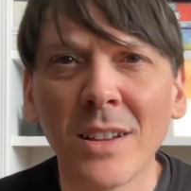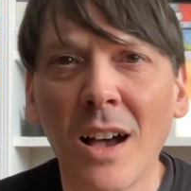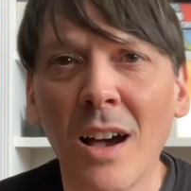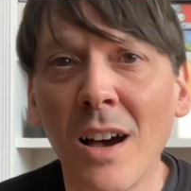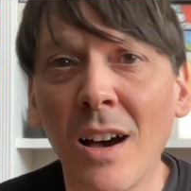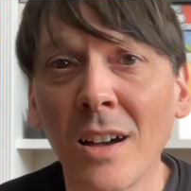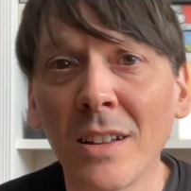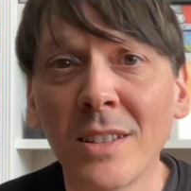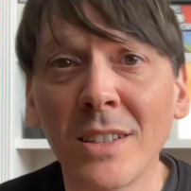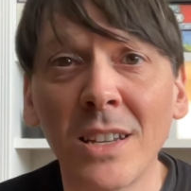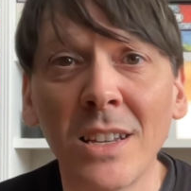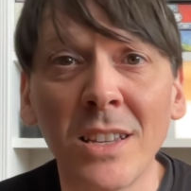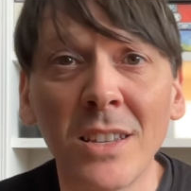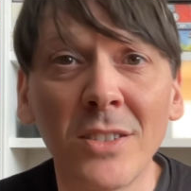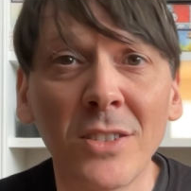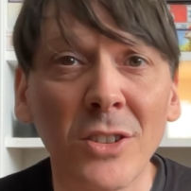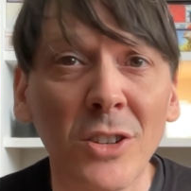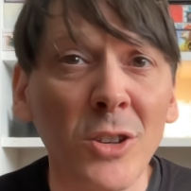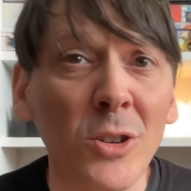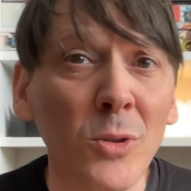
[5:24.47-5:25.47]

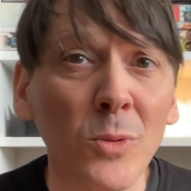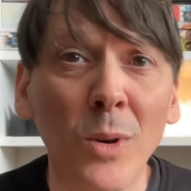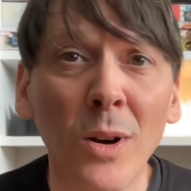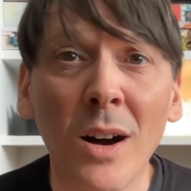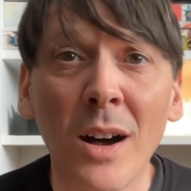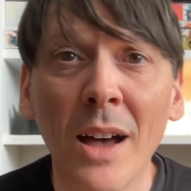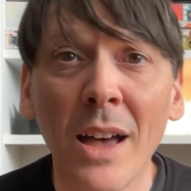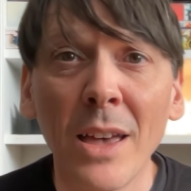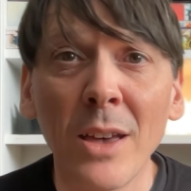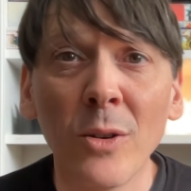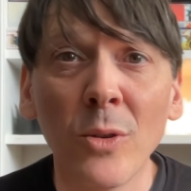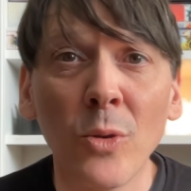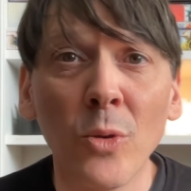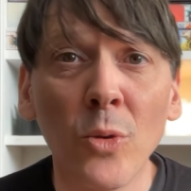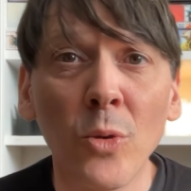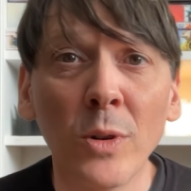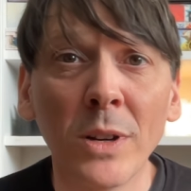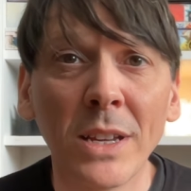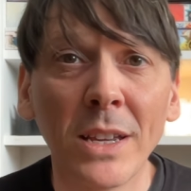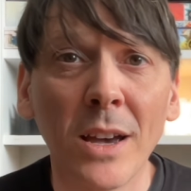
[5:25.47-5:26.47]
artists, UI,
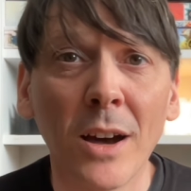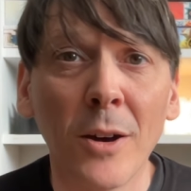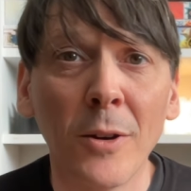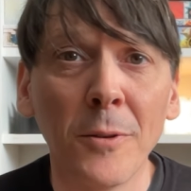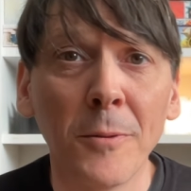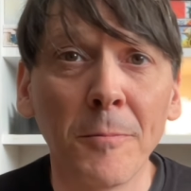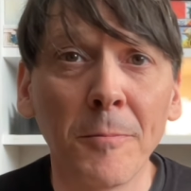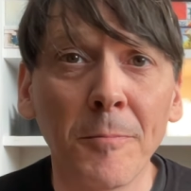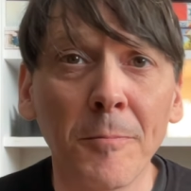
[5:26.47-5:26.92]
audio,